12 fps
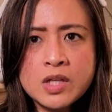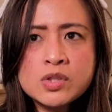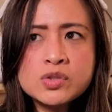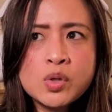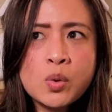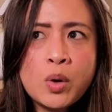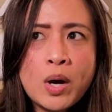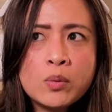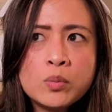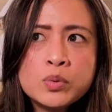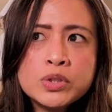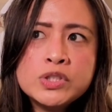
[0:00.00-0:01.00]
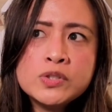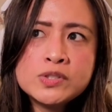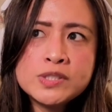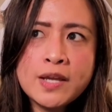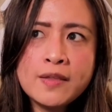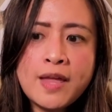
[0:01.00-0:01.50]
So would you
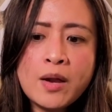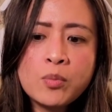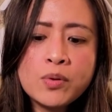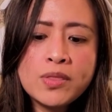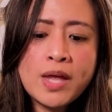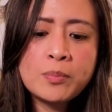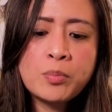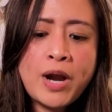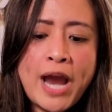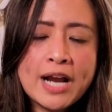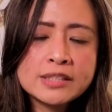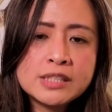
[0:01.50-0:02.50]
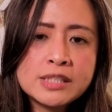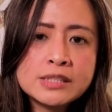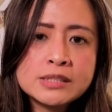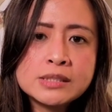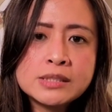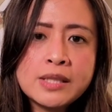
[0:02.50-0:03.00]
say that with that
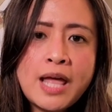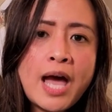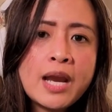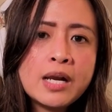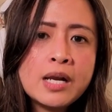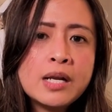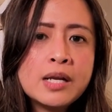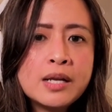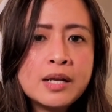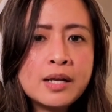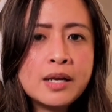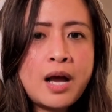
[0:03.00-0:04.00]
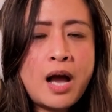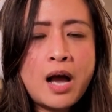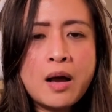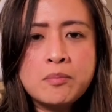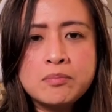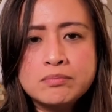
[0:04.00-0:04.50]
practice that
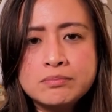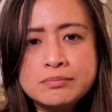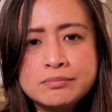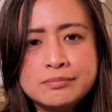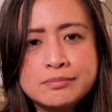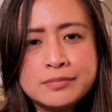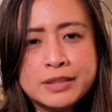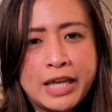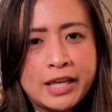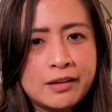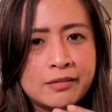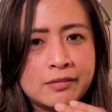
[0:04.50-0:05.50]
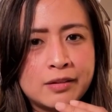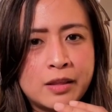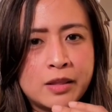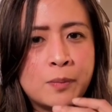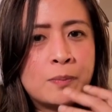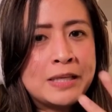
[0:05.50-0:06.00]
like
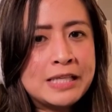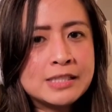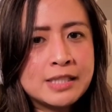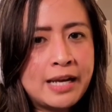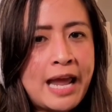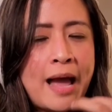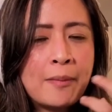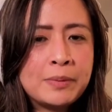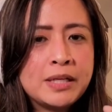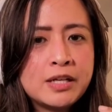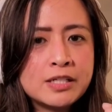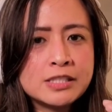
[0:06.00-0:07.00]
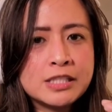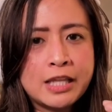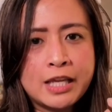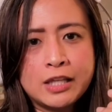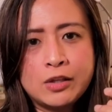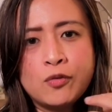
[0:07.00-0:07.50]
the peace and happiness,
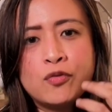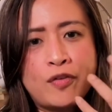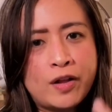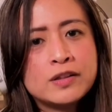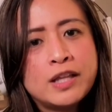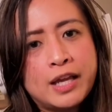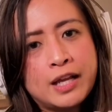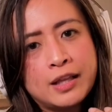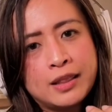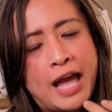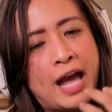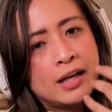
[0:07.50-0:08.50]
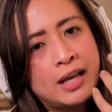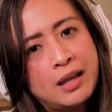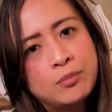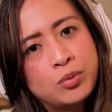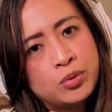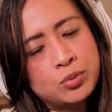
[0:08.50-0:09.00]
like you felt like that
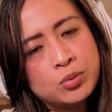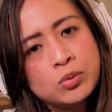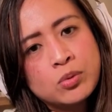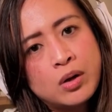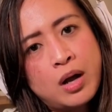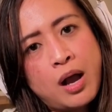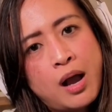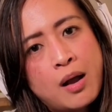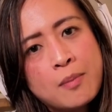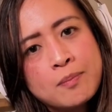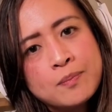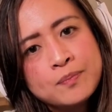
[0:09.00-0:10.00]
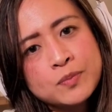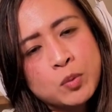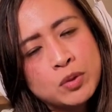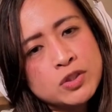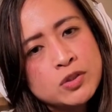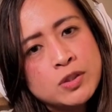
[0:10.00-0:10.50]
came through
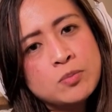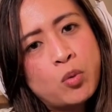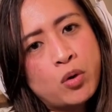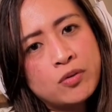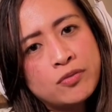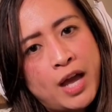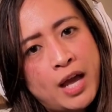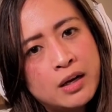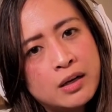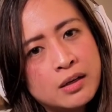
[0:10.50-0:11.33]
once you did more of that?